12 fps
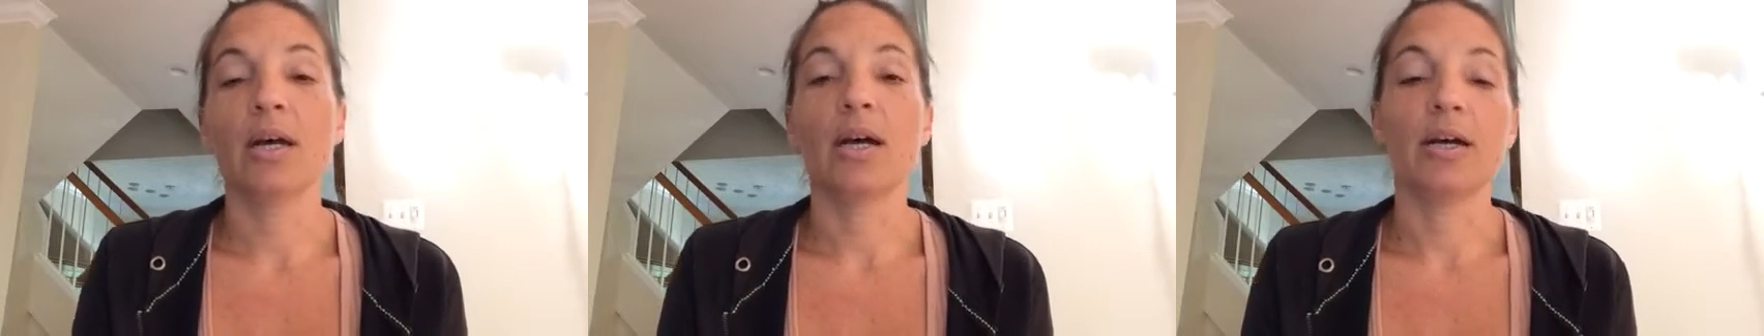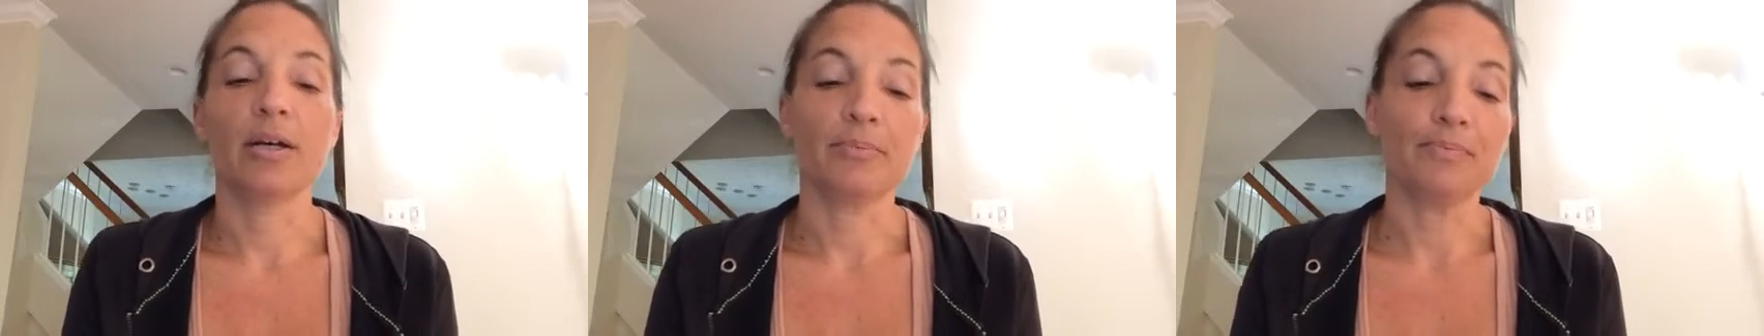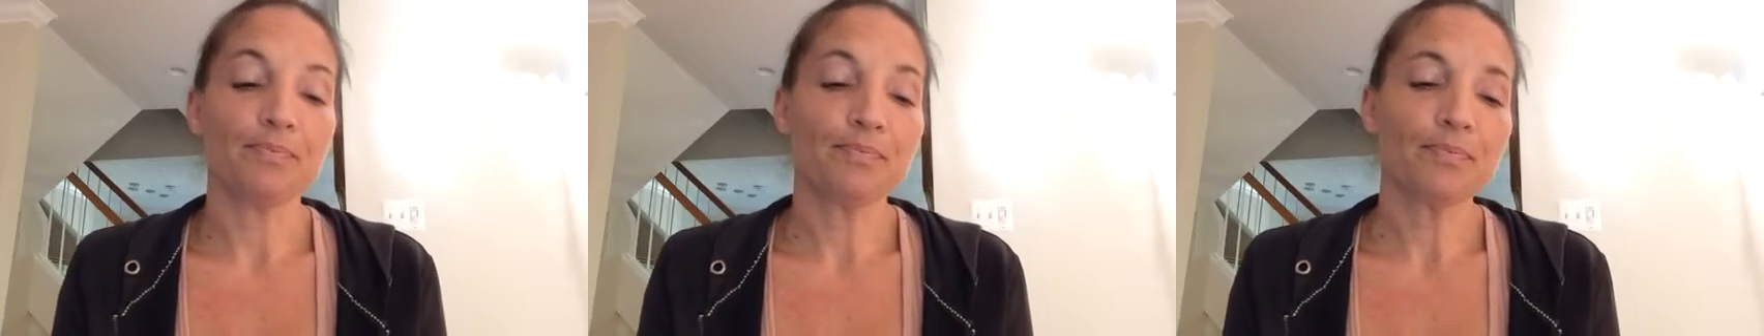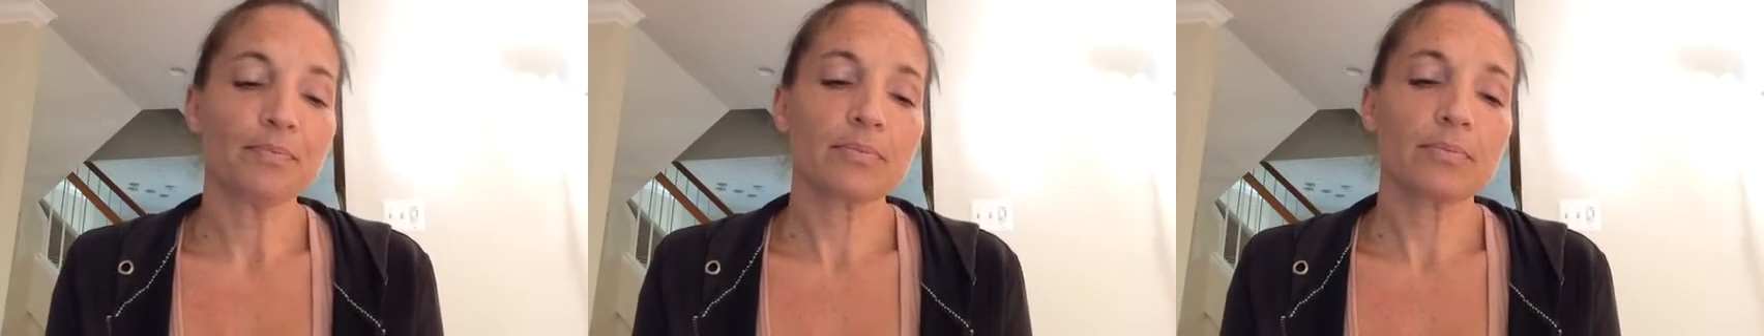Um,
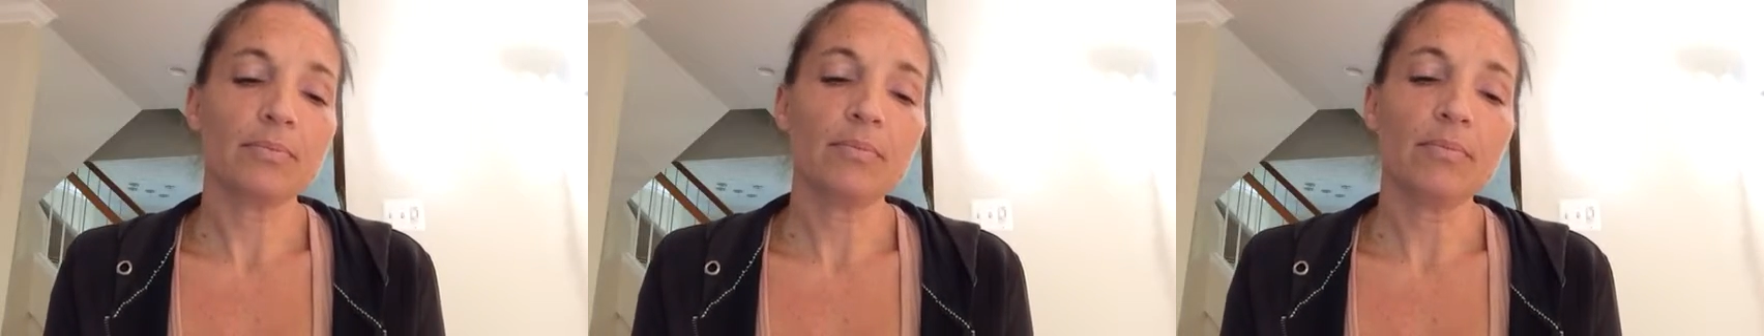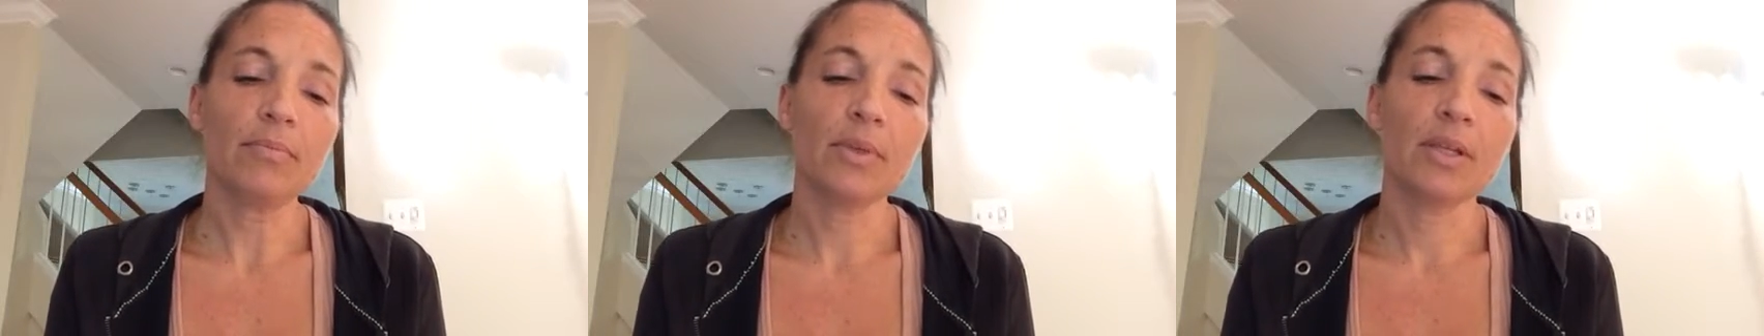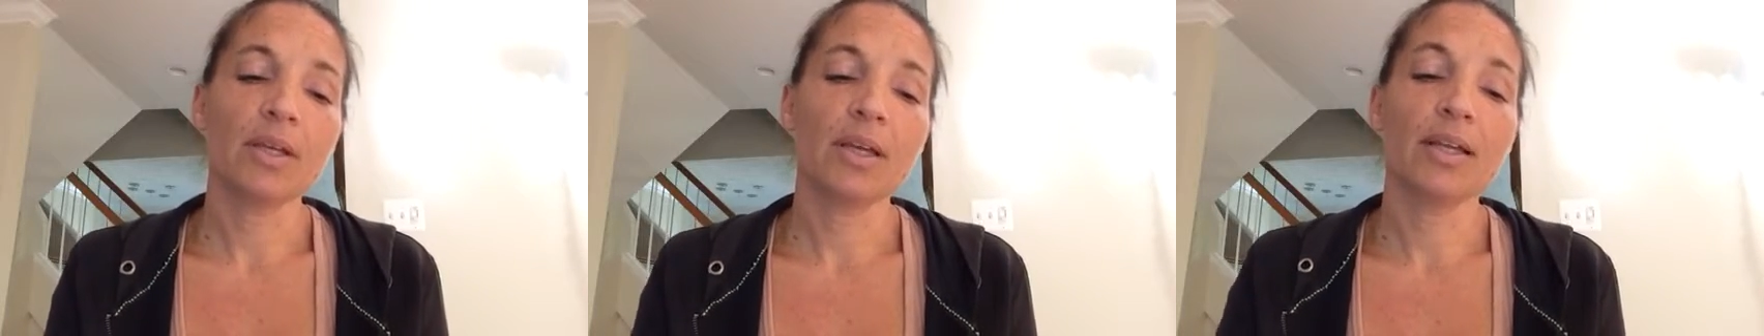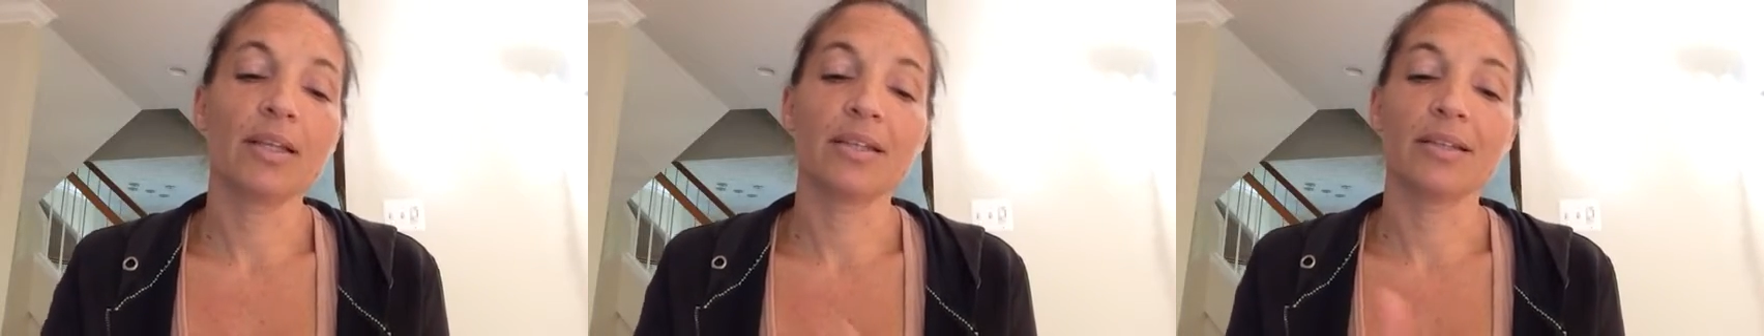
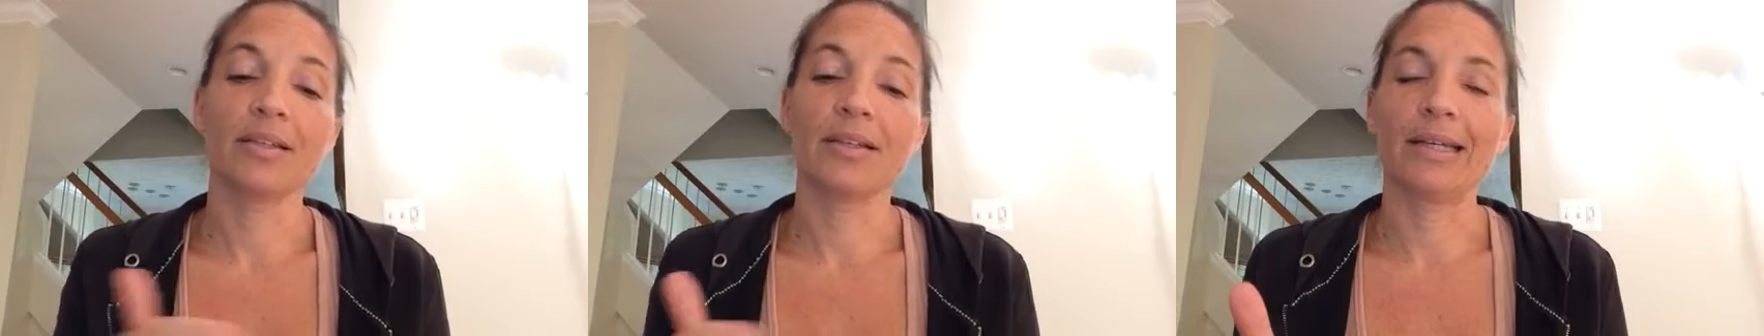and